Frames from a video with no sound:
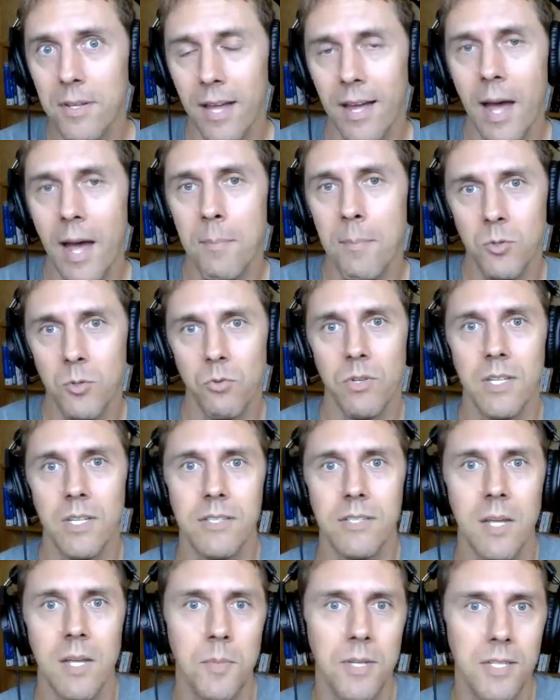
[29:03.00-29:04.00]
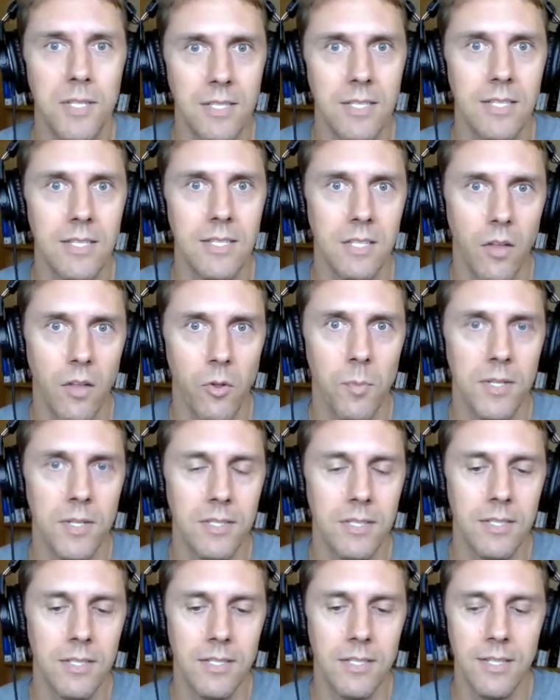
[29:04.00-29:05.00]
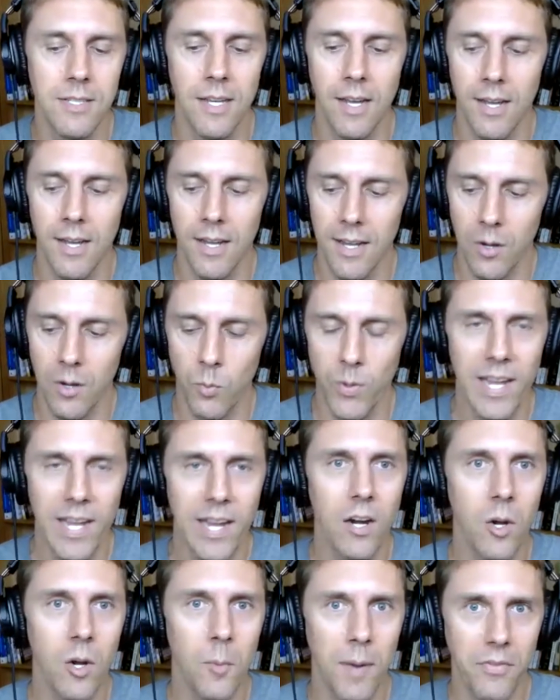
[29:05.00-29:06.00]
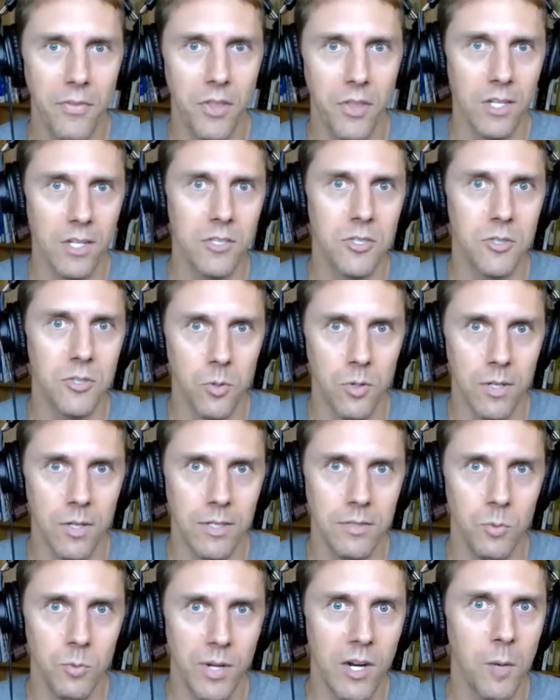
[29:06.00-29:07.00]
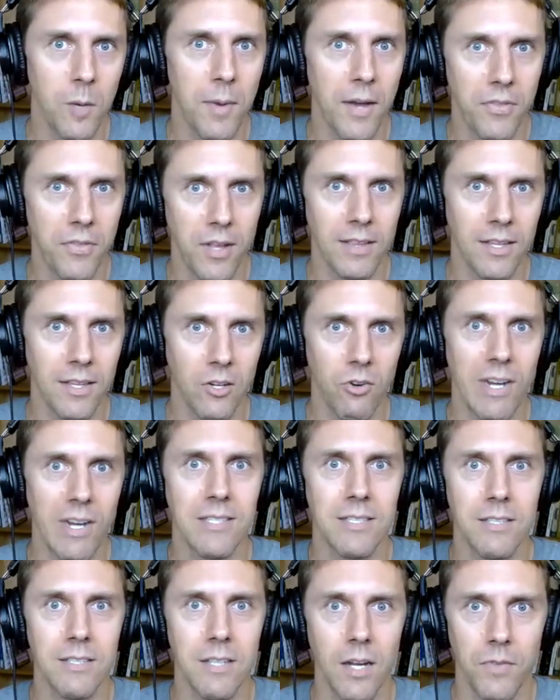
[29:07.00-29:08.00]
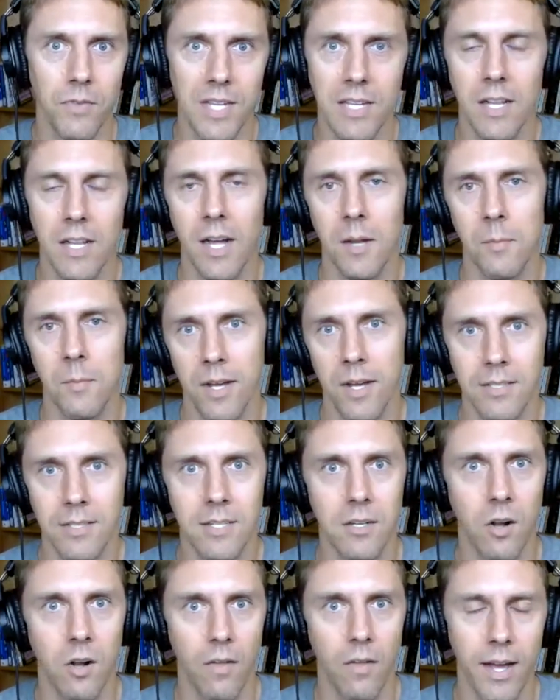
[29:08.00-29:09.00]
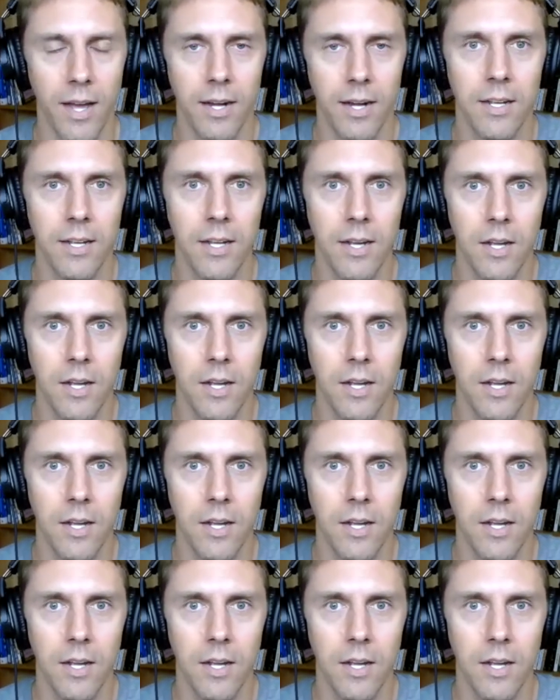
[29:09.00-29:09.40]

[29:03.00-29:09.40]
happens with real estate businesses and other businesses. We hear about the good stories. We hear about like the great stuff, Elon Musk and all that.